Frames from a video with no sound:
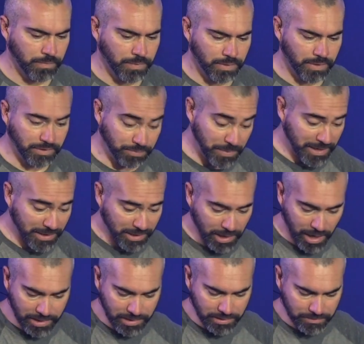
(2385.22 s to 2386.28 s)
This man
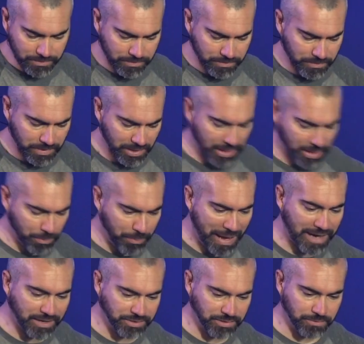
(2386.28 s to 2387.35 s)
got it. He had a
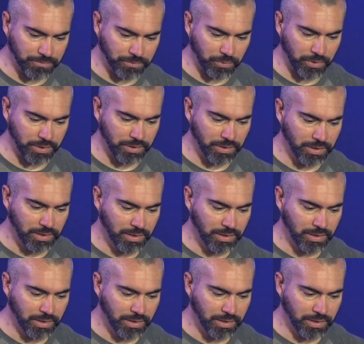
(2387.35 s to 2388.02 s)
passion for it.